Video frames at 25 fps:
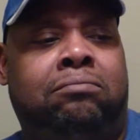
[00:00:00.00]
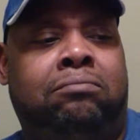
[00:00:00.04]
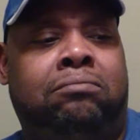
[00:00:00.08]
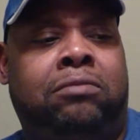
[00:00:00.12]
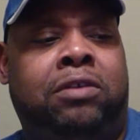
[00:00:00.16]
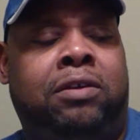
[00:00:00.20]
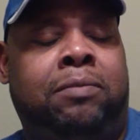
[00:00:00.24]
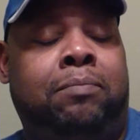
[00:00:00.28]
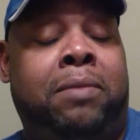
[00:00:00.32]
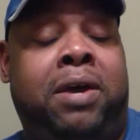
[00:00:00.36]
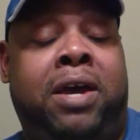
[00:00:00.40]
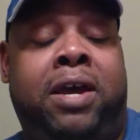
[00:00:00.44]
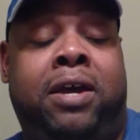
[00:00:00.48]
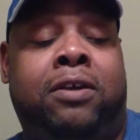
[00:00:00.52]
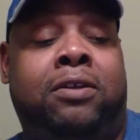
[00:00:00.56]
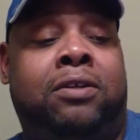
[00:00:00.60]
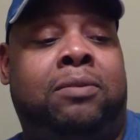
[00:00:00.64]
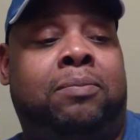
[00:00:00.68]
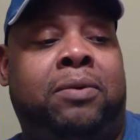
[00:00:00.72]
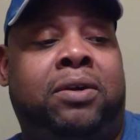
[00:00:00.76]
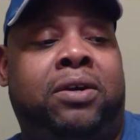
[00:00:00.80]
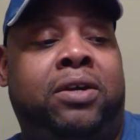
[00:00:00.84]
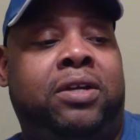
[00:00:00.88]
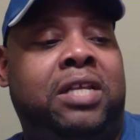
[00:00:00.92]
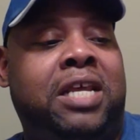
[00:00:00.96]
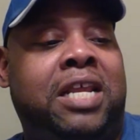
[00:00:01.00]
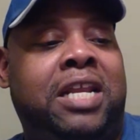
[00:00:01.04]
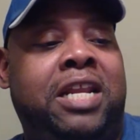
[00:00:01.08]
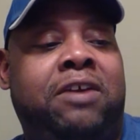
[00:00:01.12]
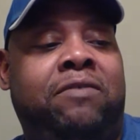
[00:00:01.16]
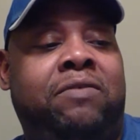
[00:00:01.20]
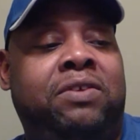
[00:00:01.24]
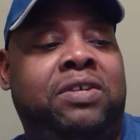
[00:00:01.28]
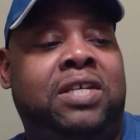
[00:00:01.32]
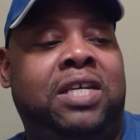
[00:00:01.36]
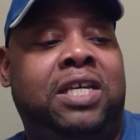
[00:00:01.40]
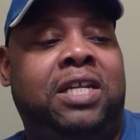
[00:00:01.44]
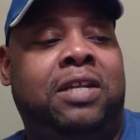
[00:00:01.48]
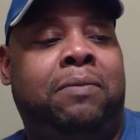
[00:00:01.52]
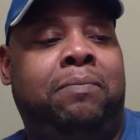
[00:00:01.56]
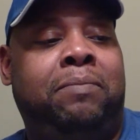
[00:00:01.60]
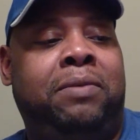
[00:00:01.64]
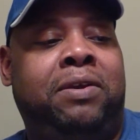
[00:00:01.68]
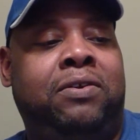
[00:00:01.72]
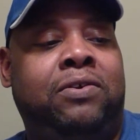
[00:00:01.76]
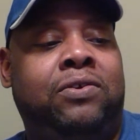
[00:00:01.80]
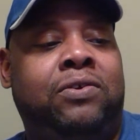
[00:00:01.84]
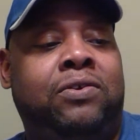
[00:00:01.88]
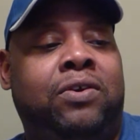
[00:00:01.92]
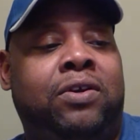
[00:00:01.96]
In my experience, I've never seen an
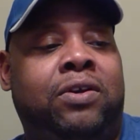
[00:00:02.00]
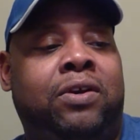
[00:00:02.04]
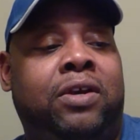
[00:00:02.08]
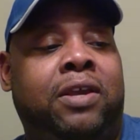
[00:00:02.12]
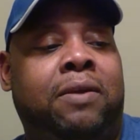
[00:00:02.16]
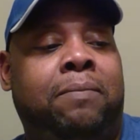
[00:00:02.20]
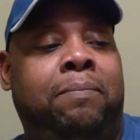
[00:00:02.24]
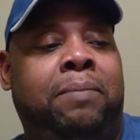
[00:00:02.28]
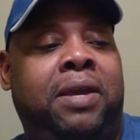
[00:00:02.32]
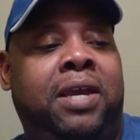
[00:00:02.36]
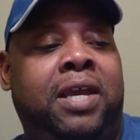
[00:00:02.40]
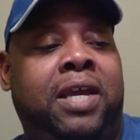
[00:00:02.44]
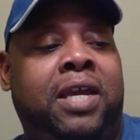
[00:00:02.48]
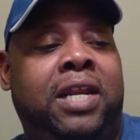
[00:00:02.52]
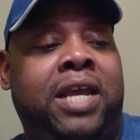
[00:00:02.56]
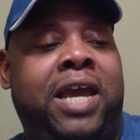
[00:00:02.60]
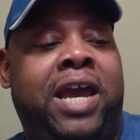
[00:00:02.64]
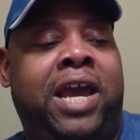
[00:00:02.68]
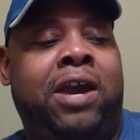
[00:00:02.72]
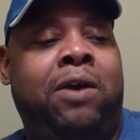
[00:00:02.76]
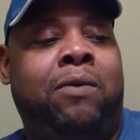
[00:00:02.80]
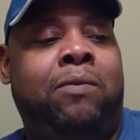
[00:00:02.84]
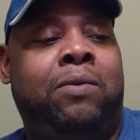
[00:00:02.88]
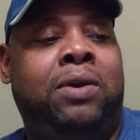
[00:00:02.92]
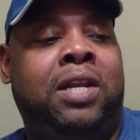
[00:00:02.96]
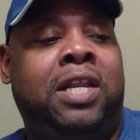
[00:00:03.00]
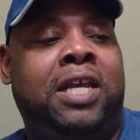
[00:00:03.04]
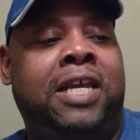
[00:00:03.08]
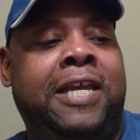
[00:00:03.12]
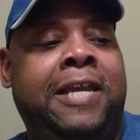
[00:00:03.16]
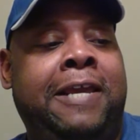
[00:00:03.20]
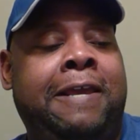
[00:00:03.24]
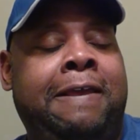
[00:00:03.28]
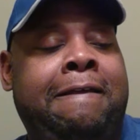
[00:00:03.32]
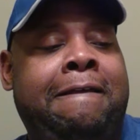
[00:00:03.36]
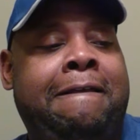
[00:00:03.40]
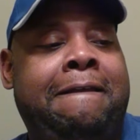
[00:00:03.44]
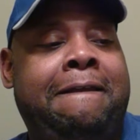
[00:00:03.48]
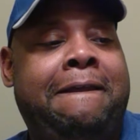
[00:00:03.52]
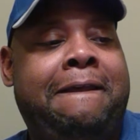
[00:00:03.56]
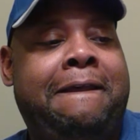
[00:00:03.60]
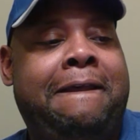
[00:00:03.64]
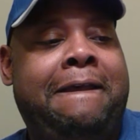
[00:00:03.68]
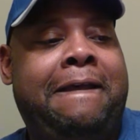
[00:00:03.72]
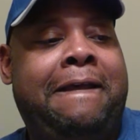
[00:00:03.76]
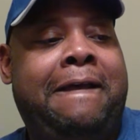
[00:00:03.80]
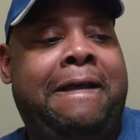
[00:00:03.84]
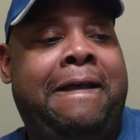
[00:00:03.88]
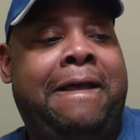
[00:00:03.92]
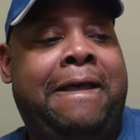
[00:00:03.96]
administrator get paid hourly.
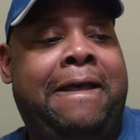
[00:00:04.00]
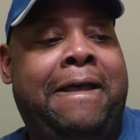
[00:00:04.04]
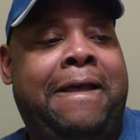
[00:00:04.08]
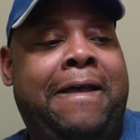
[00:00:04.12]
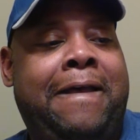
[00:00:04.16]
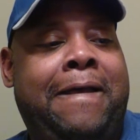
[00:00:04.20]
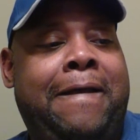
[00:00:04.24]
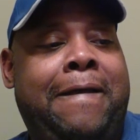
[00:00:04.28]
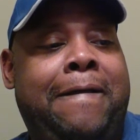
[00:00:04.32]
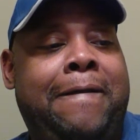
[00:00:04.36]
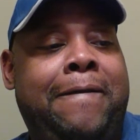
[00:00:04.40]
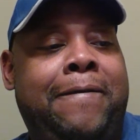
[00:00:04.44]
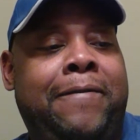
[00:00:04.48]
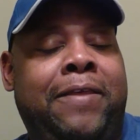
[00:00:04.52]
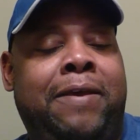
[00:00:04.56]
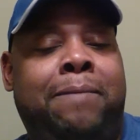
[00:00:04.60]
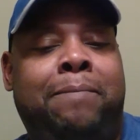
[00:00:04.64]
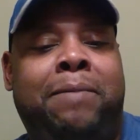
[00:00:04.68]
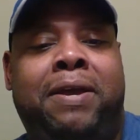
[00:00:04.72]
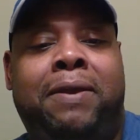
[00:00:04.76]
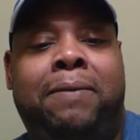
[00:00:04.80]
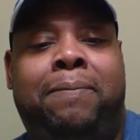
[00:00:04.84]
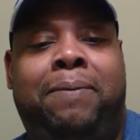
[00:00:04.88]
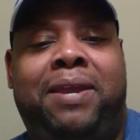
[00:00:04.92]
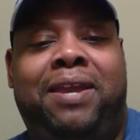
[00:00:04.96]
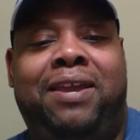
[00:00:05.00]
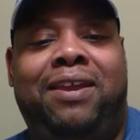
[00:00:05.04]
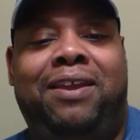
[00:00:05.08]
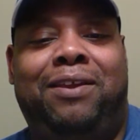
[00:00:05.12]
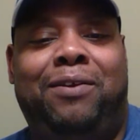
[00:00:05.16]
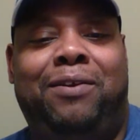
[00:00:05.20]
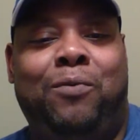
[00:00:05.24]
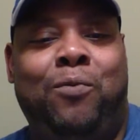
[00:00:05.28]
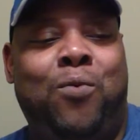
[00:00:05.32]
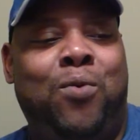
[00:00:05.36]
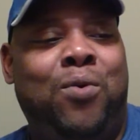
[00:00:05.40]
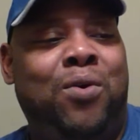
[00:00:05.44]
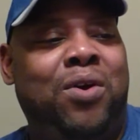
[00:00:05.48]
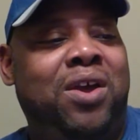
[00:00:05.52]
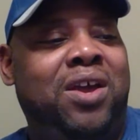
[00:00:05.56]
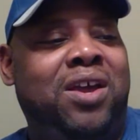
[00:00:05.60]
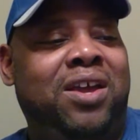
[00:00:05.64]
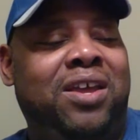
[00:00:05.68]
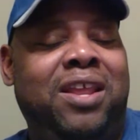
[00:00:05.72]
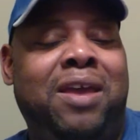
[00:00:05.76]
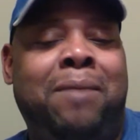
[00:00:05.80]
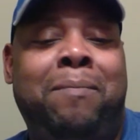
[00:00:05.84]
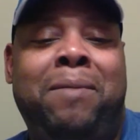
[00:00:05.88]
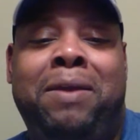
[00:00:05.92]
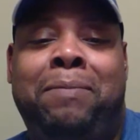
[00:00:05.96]
That
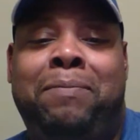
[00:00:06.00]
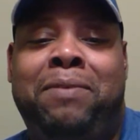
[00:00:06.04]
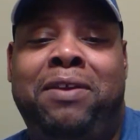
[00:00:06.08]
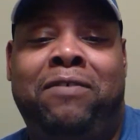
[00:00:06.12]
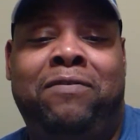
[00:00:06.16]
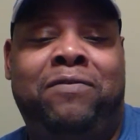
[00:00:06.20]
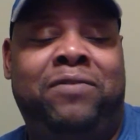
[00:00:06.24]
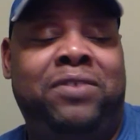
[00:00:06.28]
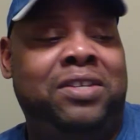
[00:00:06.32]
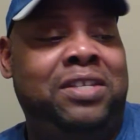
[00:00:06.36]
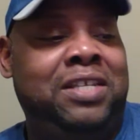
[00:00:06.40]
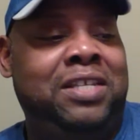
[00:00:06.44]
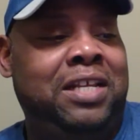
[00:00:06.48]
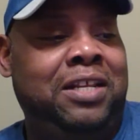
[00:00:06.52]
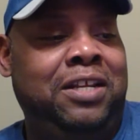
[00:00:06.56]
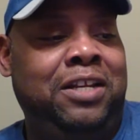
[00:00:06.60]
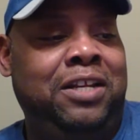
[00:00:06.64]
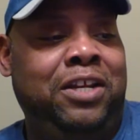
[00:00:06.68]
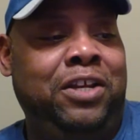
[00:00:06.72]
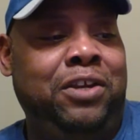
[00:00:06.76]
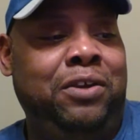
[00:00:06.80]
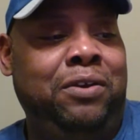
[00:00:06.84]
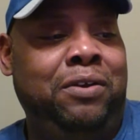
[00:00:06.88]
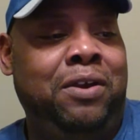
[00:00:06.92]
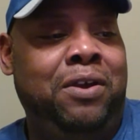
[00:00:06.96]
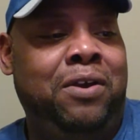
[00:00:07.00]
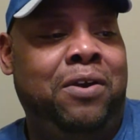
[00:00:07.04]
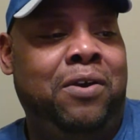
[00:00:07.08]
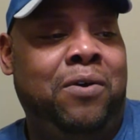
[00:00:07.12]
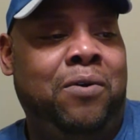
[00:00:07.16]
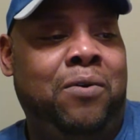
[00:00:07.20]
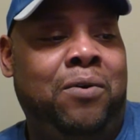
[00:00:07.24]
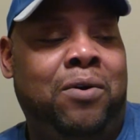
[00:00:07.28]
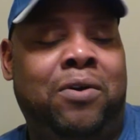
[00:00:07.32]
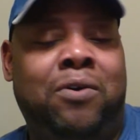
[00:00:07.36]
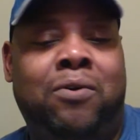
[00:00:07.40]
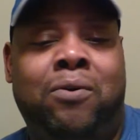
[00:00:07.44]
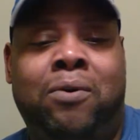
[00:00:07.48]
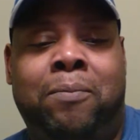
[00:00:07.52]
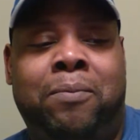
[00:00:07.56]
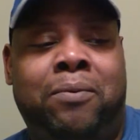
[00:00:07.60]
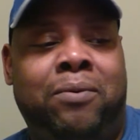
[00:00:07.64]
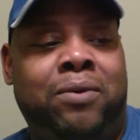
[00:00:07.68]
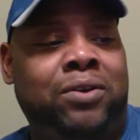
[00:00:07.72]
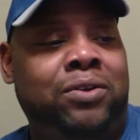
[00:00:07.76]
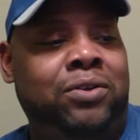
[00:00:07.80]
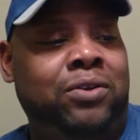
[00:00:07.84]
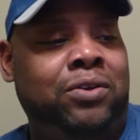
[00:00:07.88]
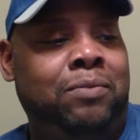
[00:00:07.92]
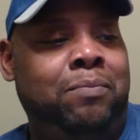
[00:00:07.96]
might be a facility or a
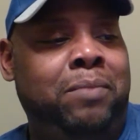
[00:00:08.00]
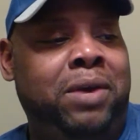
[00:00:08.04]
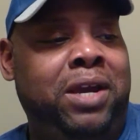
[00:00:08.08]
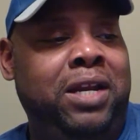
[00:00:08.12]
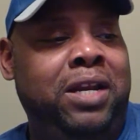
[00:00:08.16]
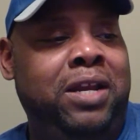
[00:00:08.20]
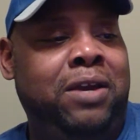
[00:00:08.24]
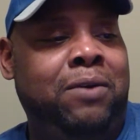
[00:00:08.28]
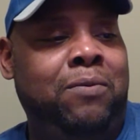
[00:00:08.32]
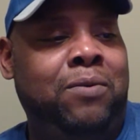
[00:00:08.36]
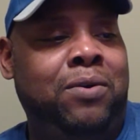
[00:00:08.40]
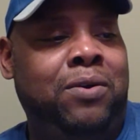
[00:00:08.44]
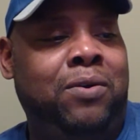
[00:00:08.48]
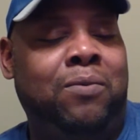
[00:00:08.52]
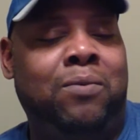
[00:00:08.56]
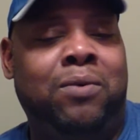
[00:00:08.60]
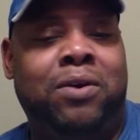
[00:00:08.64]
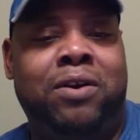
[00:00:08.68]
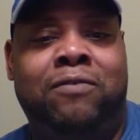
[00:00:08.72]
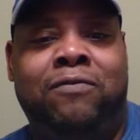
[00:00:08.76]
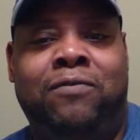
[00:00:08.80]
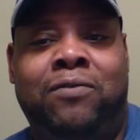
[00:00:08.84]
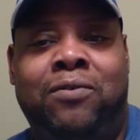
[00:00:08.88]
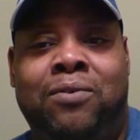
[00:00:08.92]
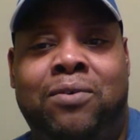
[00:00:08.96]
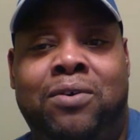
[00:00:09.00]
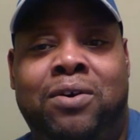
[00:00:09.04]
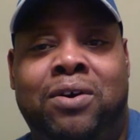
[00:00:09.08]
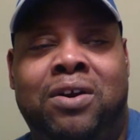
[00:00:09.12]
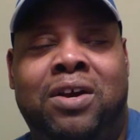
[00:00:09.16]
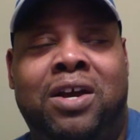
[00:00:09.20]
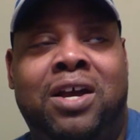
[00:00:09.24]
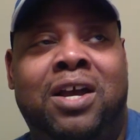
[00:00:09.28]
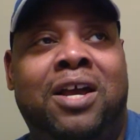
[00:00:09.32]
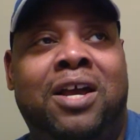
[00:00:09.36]
corporation you might not want to work for.